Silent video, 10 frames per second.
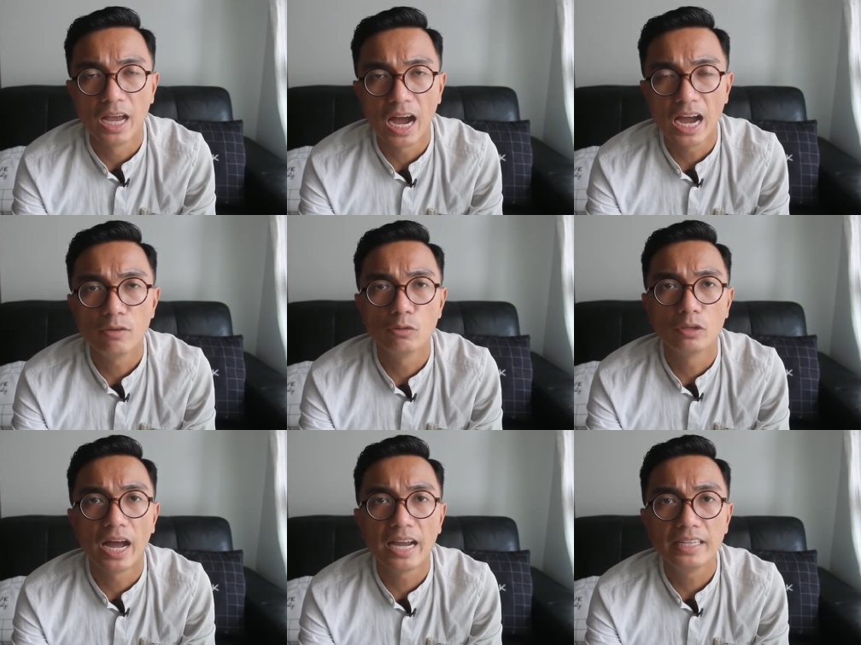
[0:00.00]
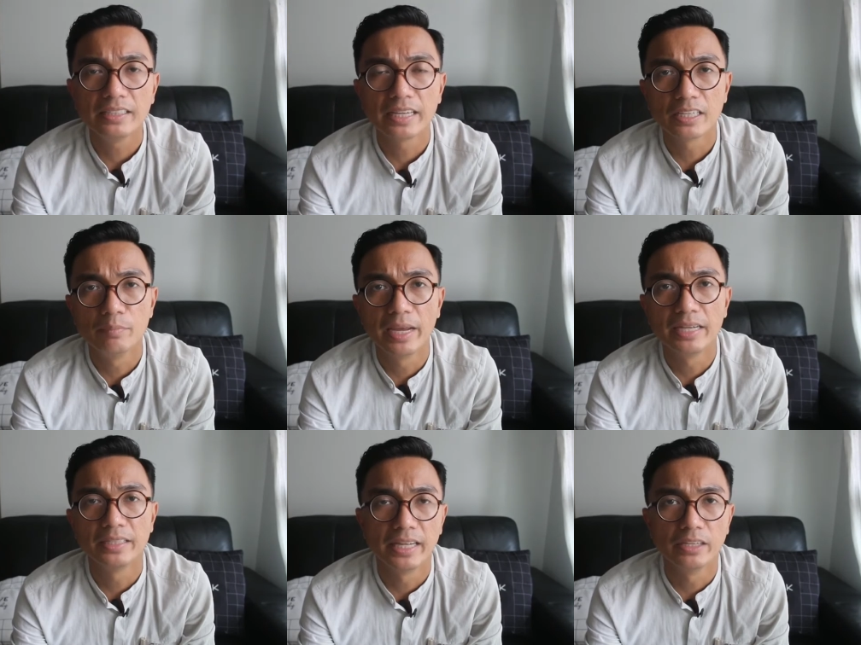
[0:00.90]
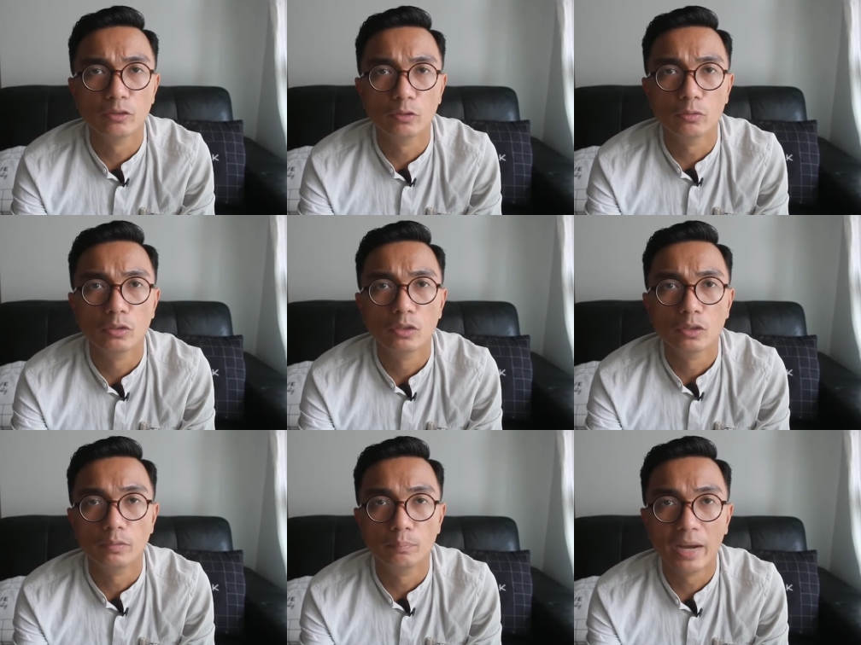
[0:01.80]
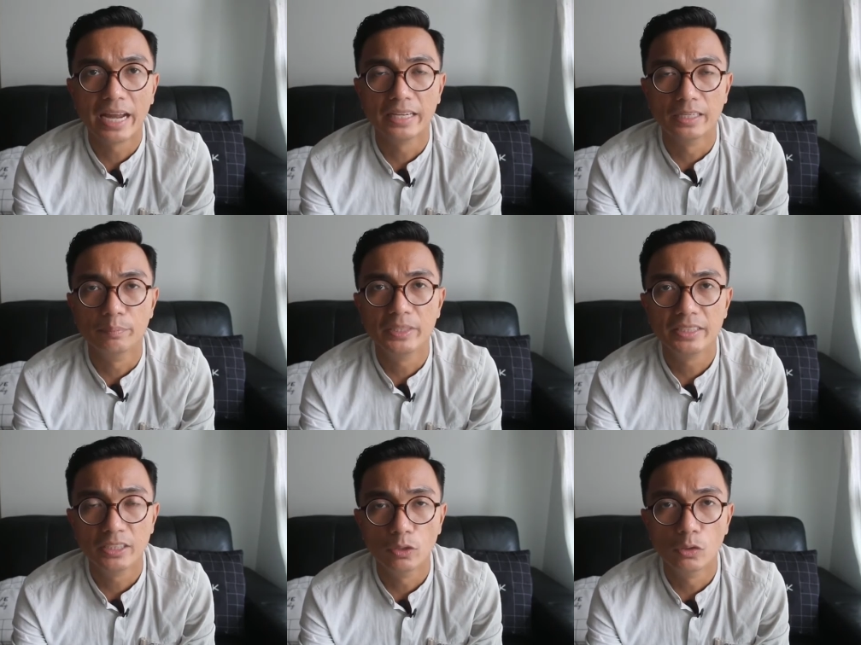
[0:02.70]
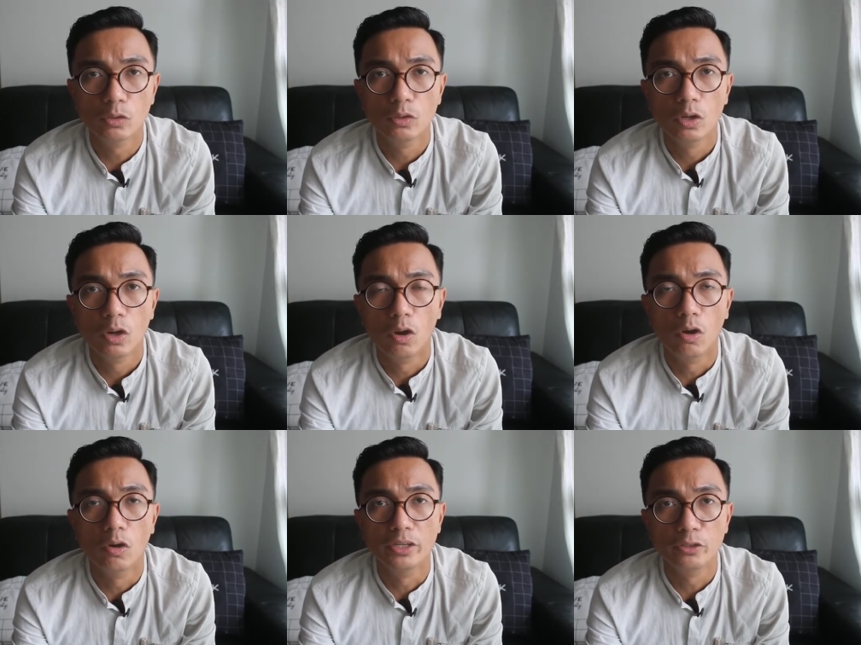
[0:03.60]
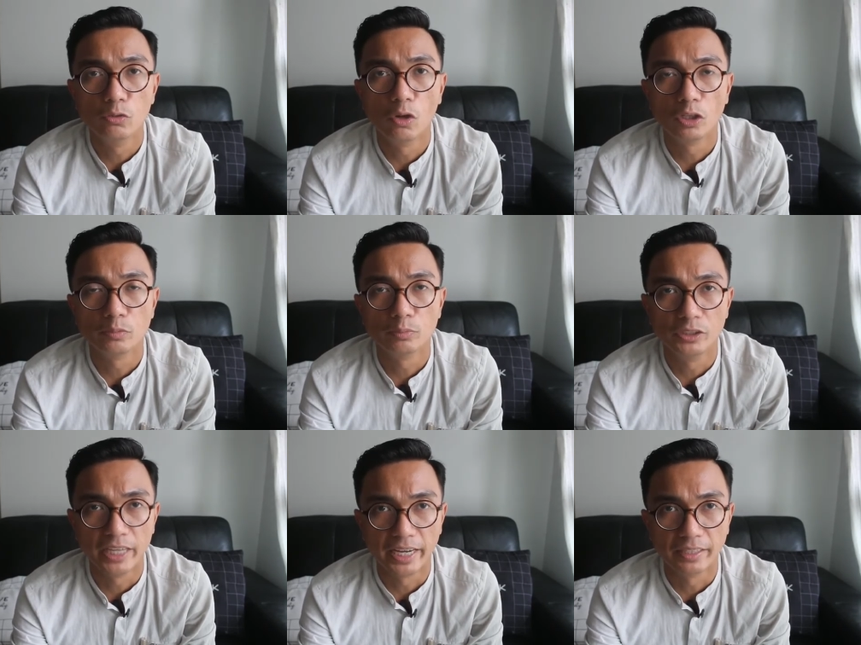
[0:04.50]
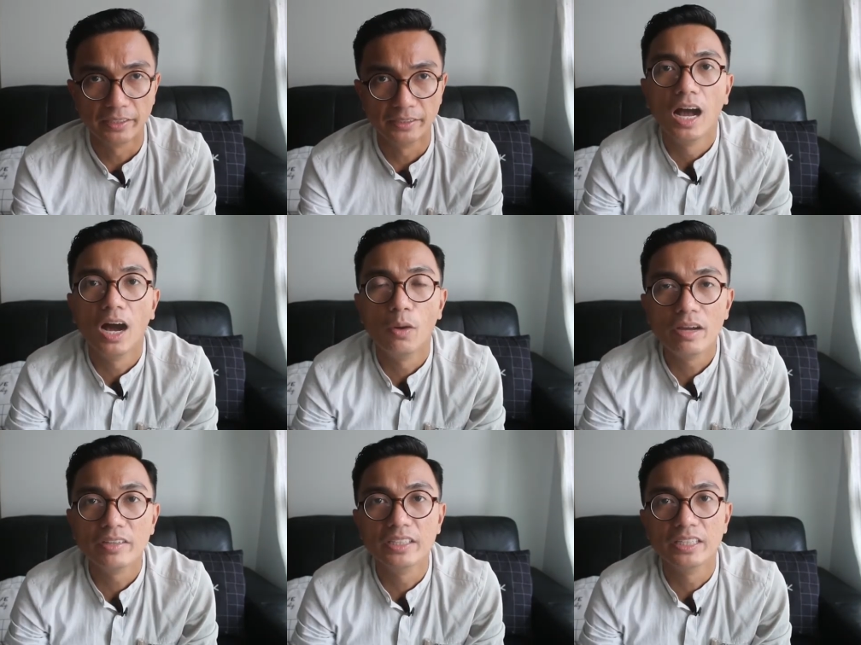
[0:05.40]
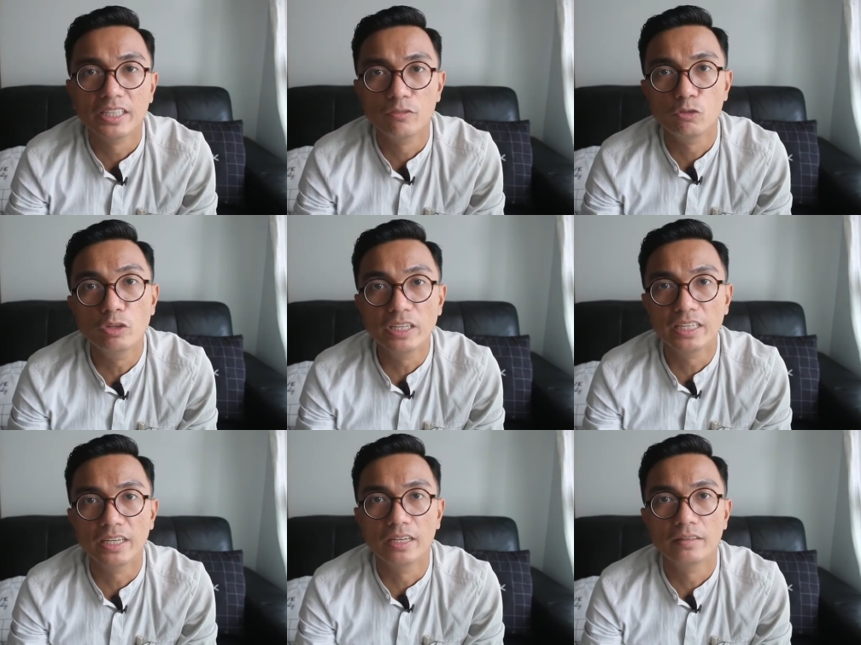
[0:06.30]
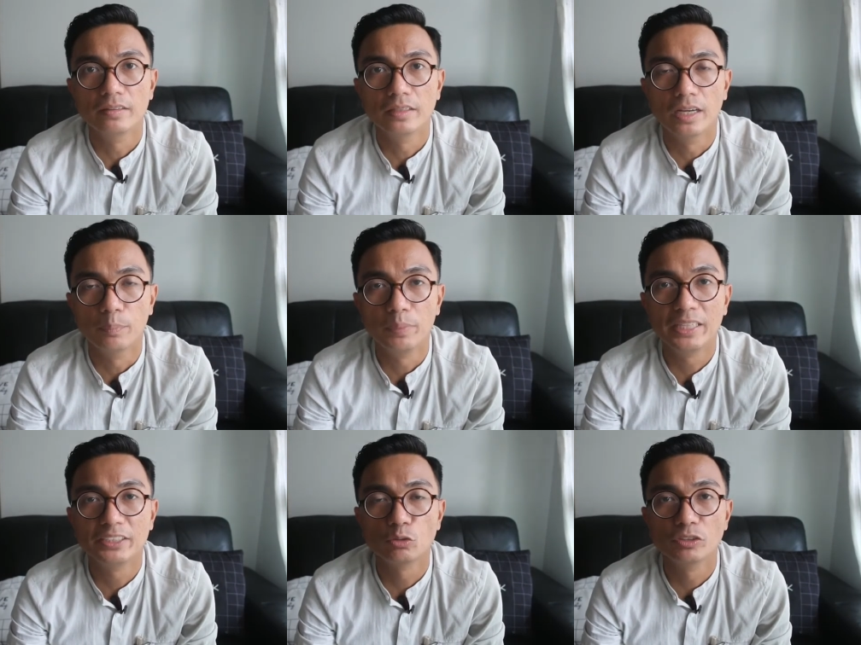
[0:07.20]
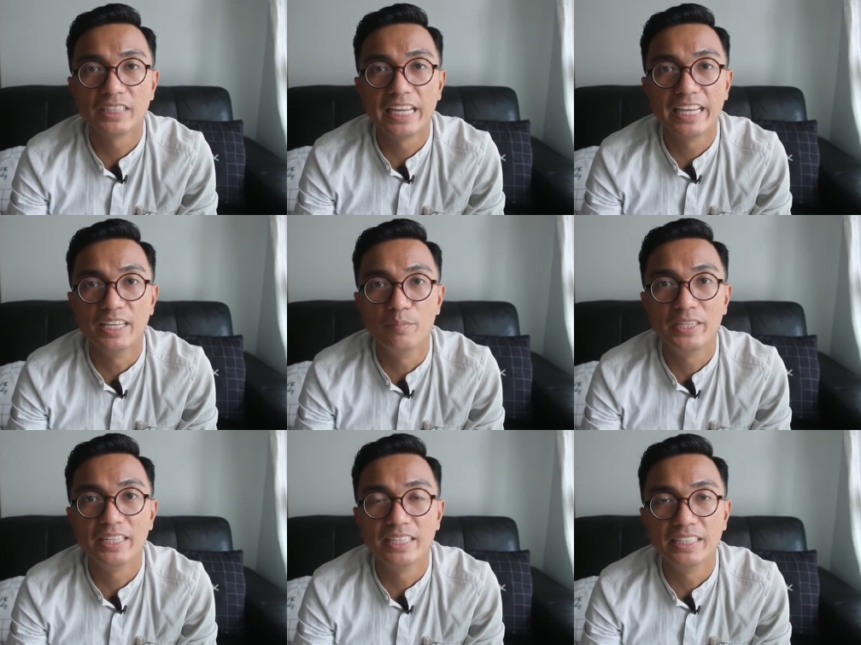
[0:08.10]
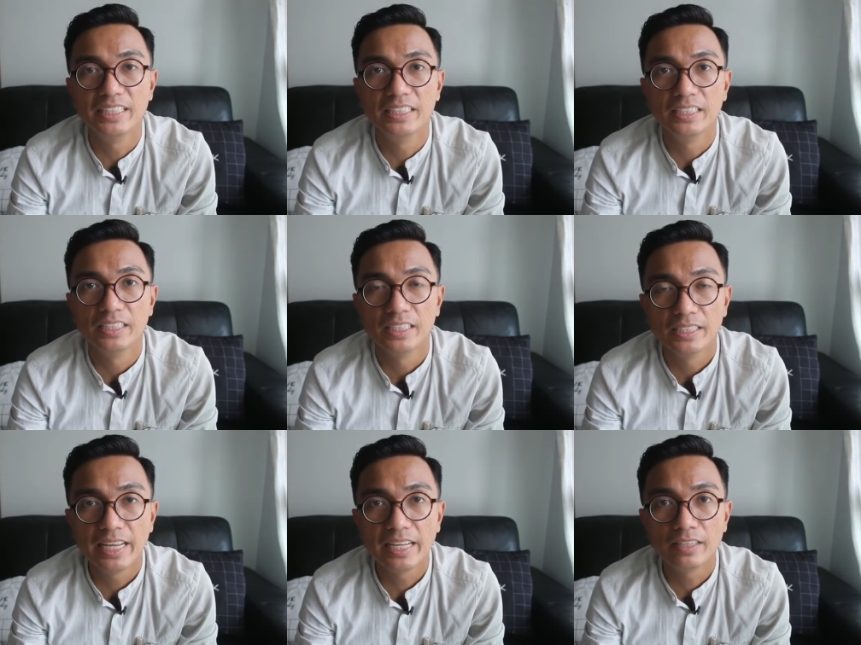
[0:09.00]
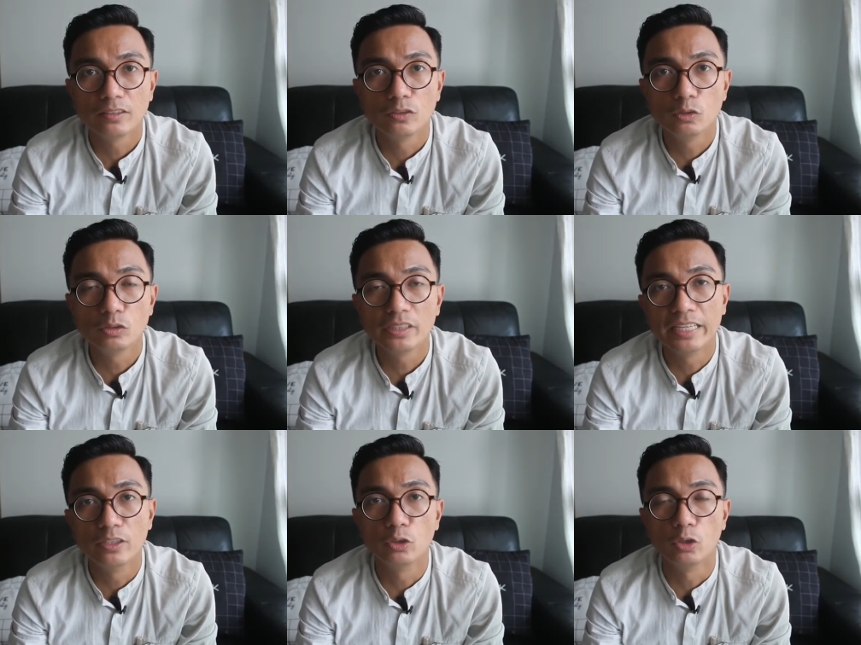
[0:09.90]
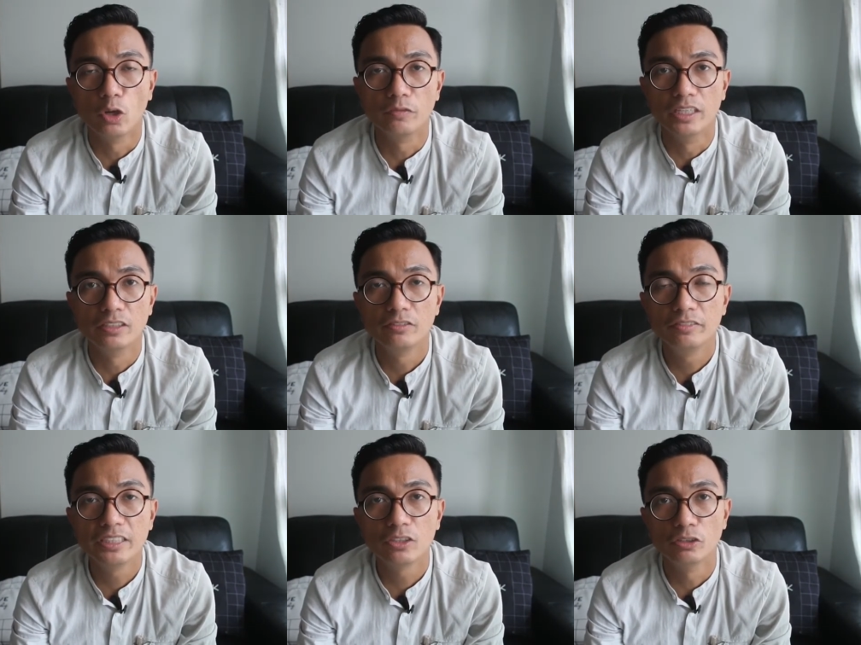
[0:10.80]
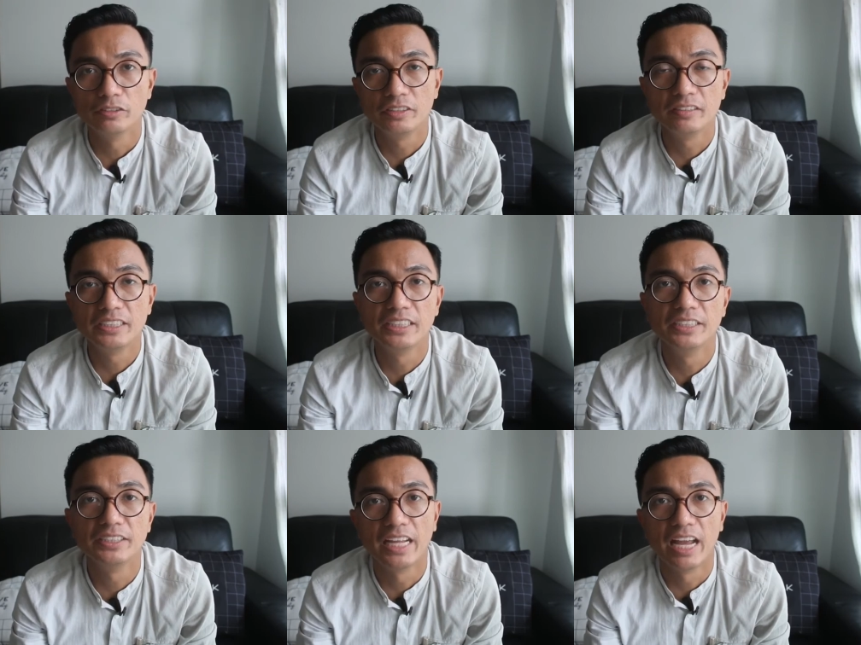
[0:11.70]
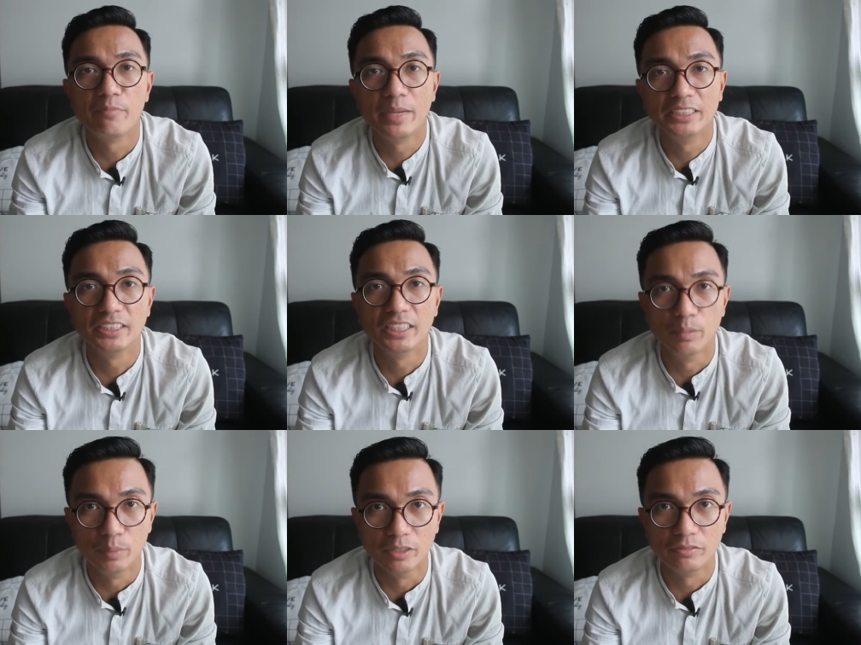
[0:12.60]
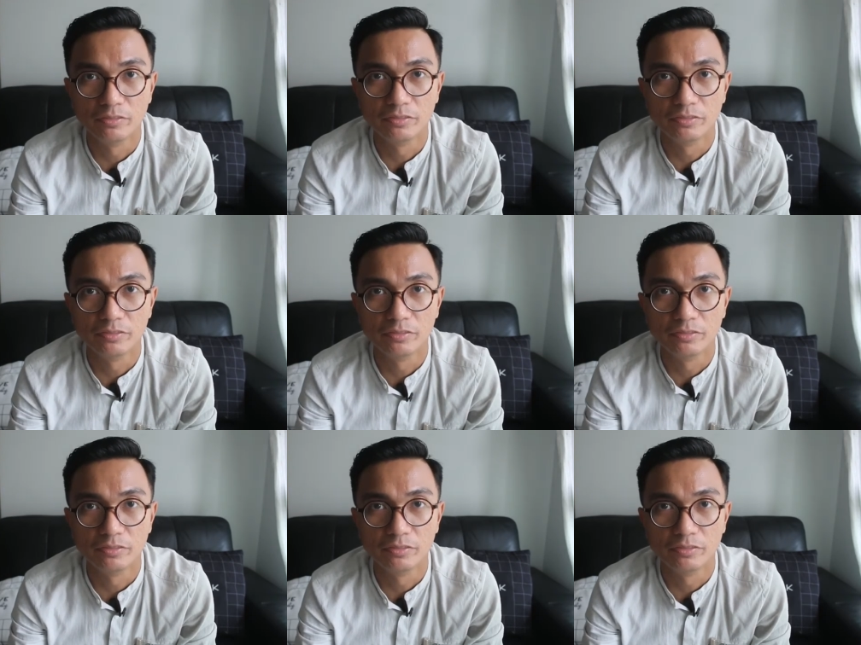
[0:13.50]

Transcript: I would highly recommend that you buy a BTO or a new launch project. However, if you need a place to stay immediately, then do take note of the 3 considerations that I mentioned above.